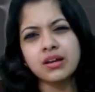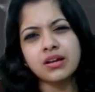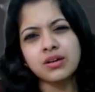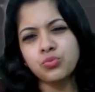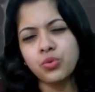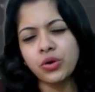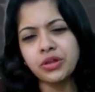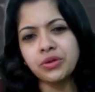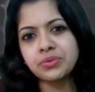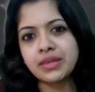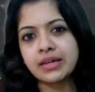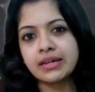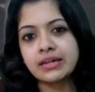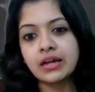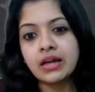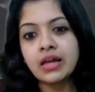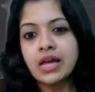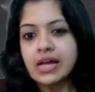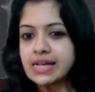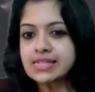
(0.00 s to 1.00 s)
What do you think?
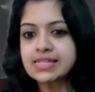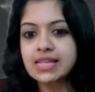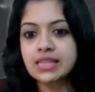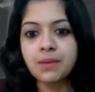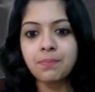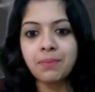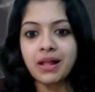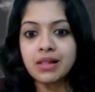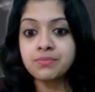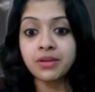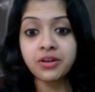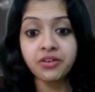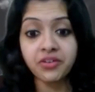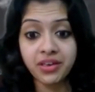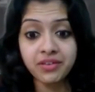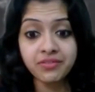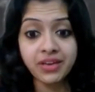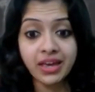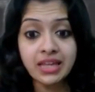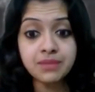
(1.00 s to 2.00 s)
Is it the pulmonary
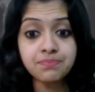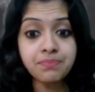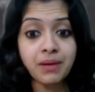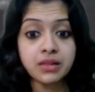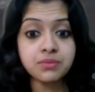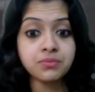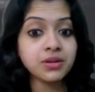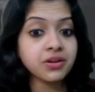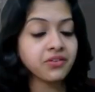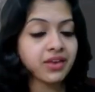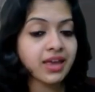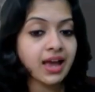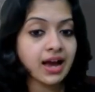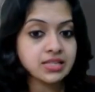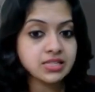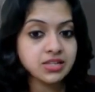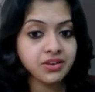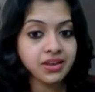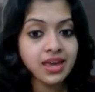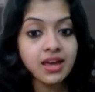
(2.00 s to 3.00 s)
vein, pulmonary
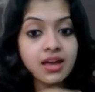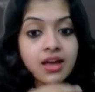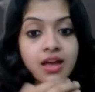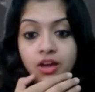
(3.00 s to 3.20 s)
artery,